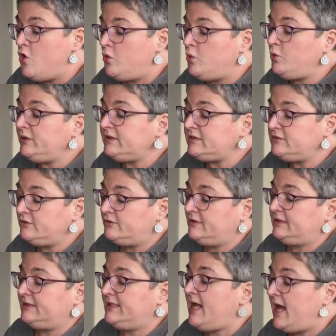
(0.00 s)
who
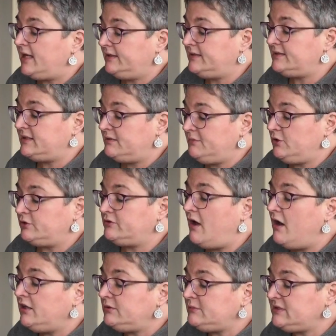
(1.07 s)
historically had a
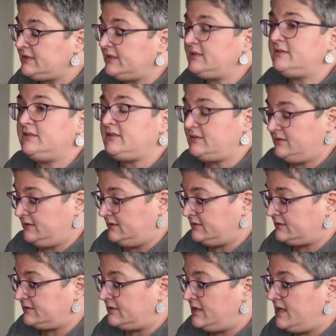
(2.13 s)
semi-autonomous
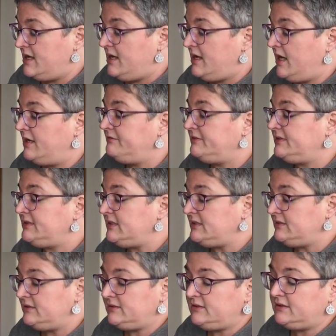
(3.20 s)
existence and
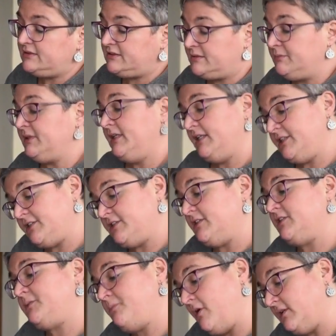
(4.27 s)
resisted the
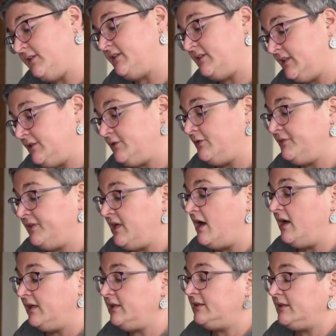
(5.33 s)
assimilationist policies of the
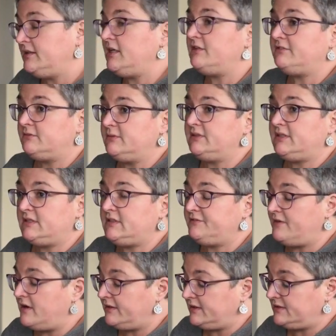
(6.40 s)
Ankara government as
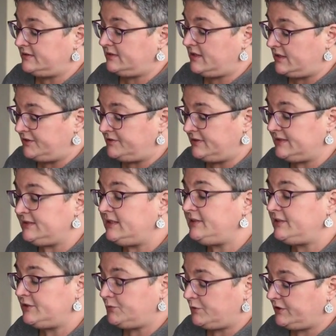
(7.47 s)
far as the country's
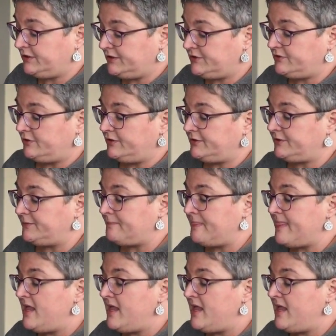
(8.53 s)
leaders were concerned.